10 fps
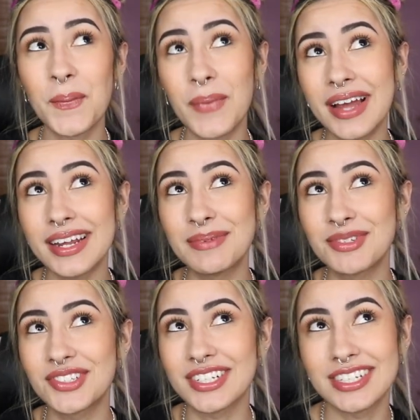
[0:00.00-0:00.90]
My
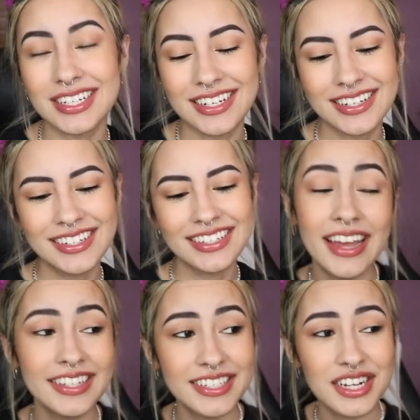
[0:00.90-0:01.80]
name's Justine.
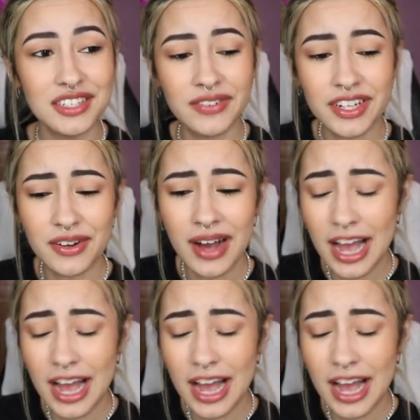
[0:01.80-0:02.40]
In today's video,